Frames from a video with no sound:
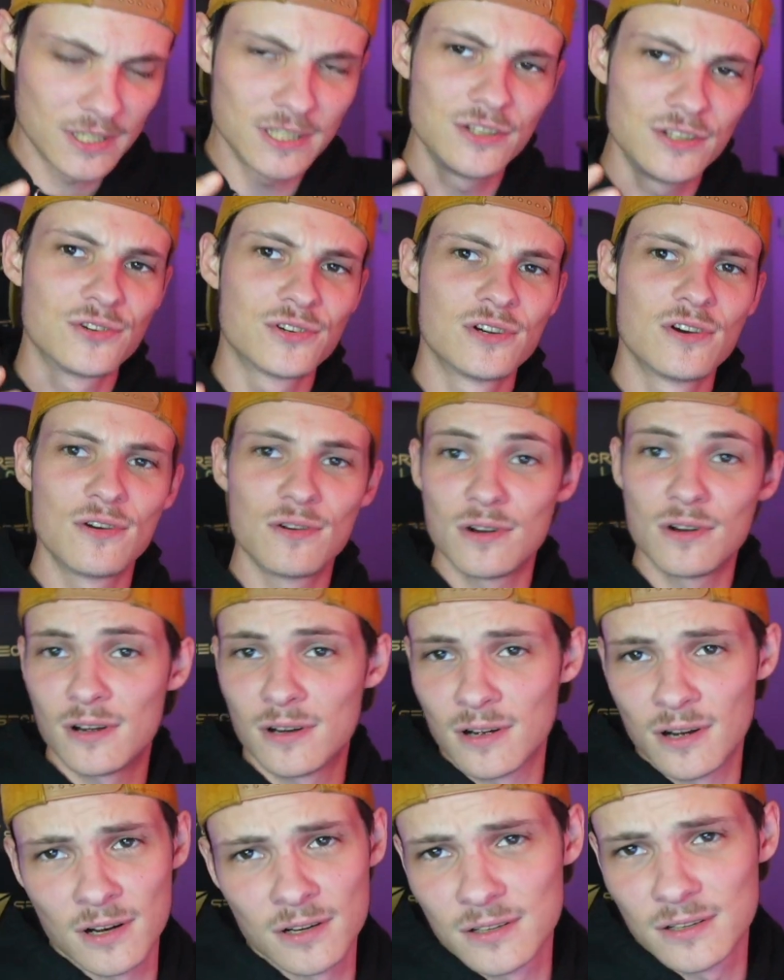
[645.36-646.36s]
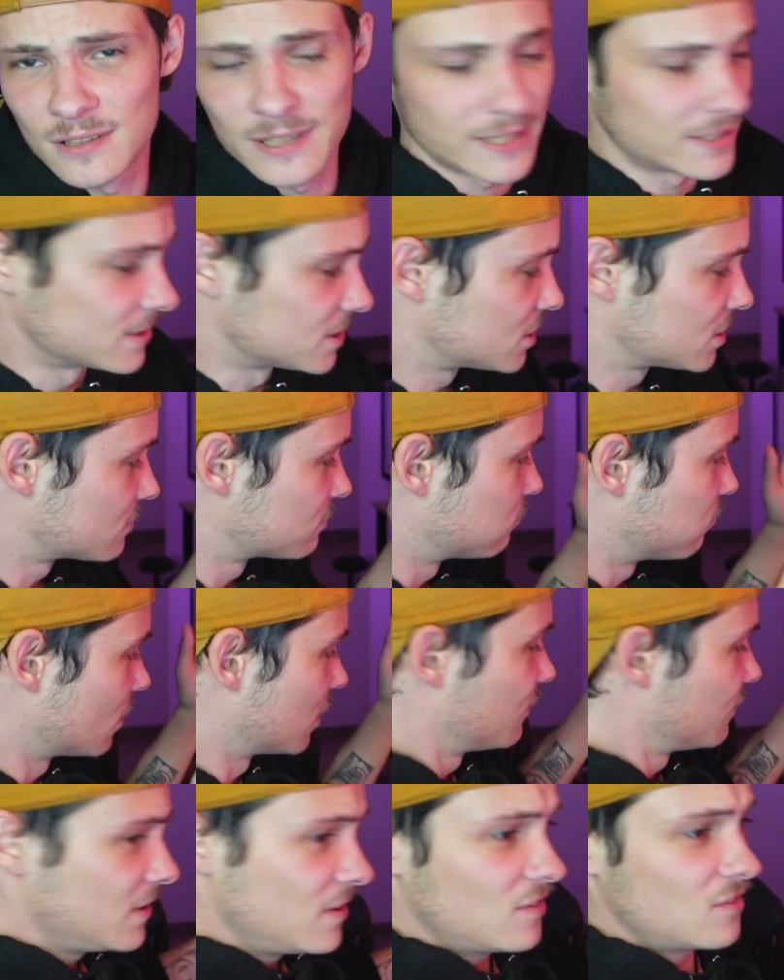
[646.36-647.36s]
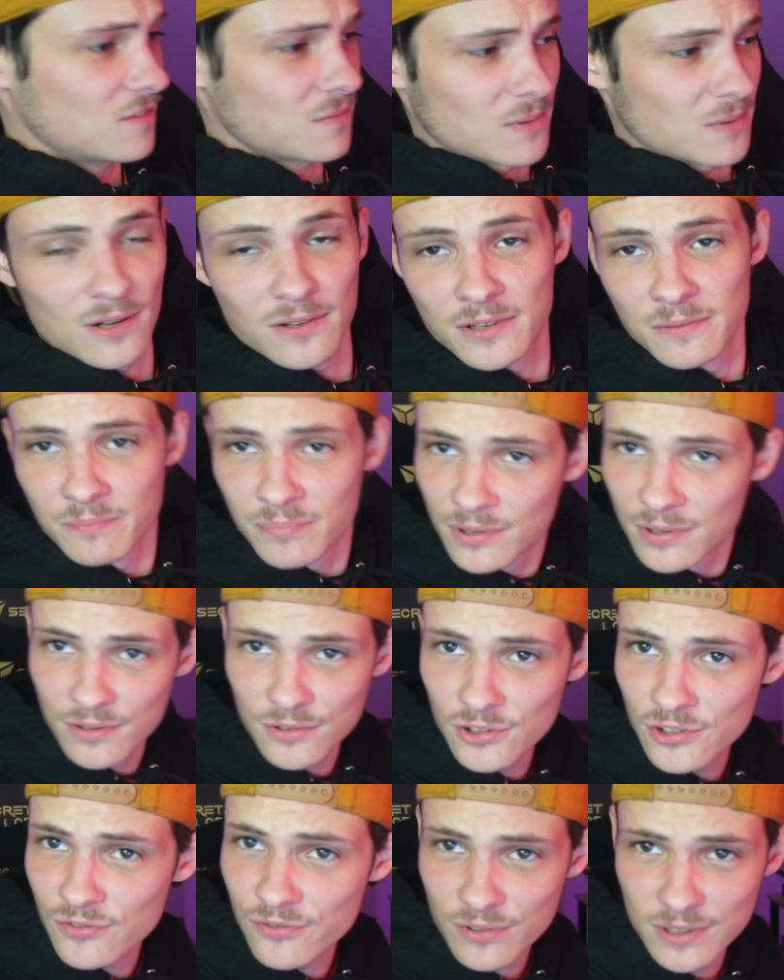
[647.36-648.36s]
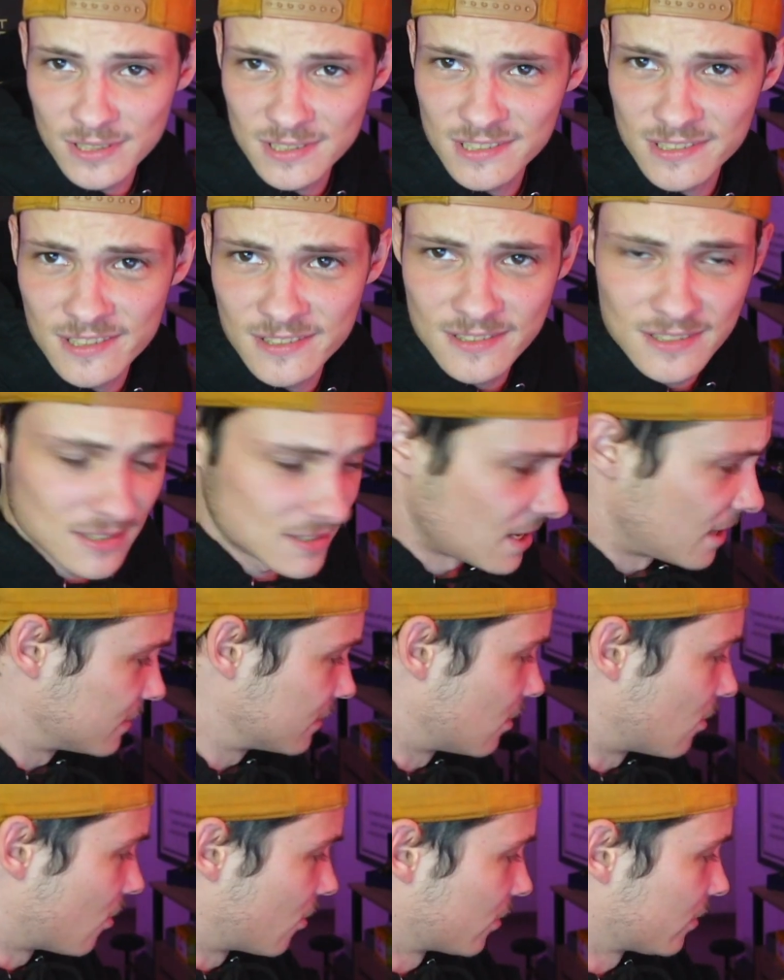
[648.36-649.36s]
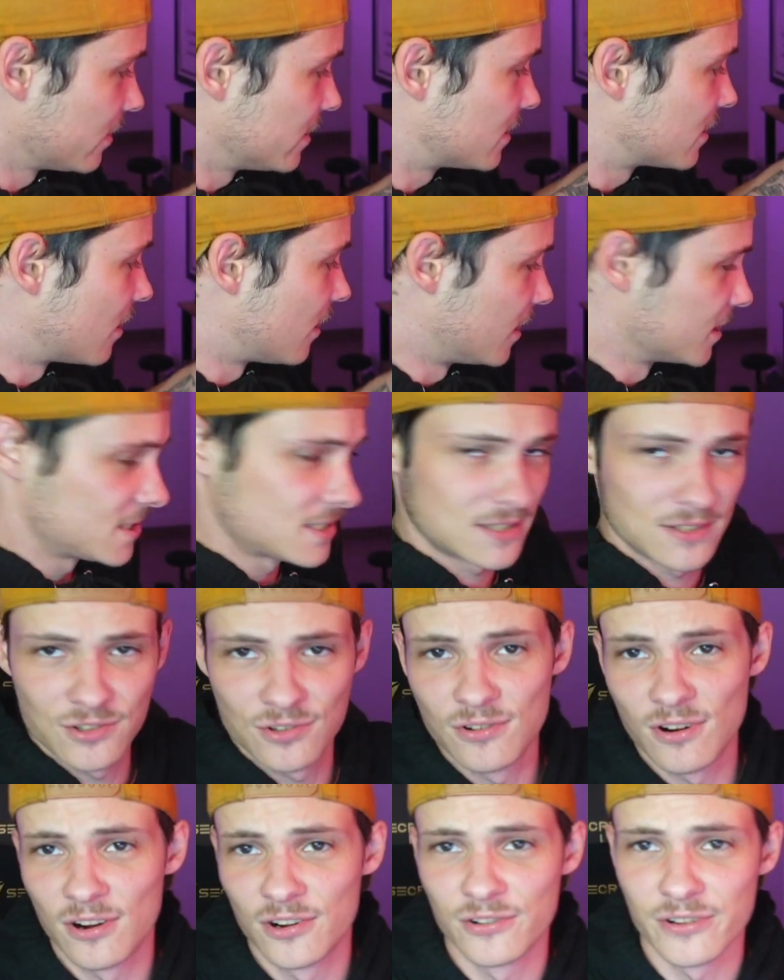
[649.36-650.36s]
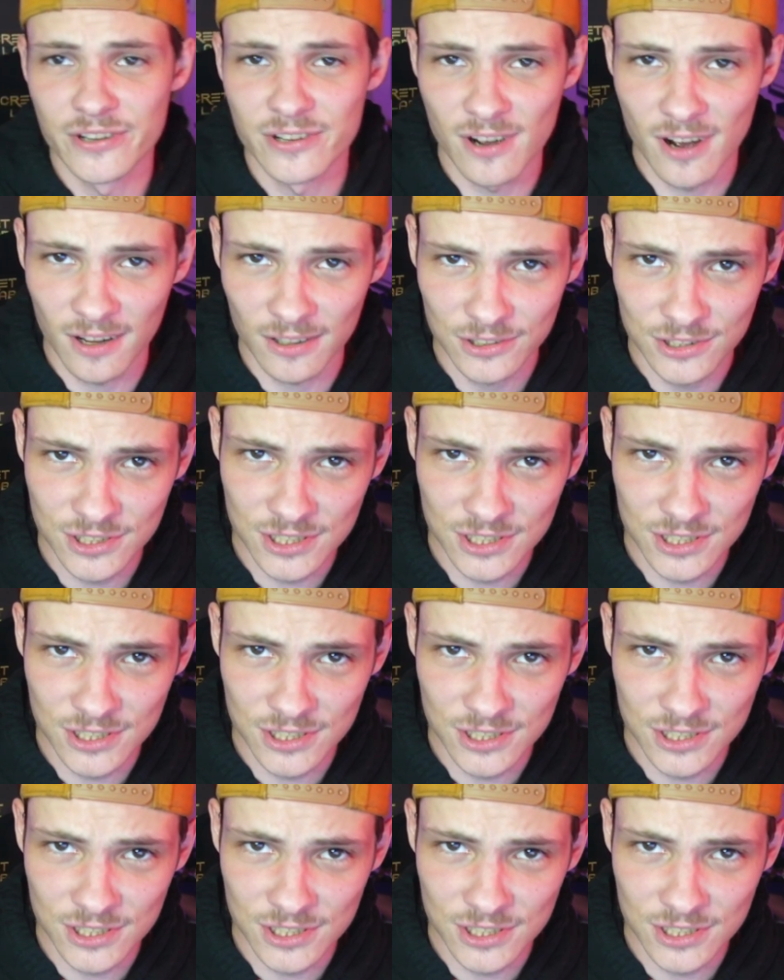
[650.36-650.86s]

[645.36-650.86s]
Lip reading: your node on like one of these small computers, for instance, that hardly costs $200,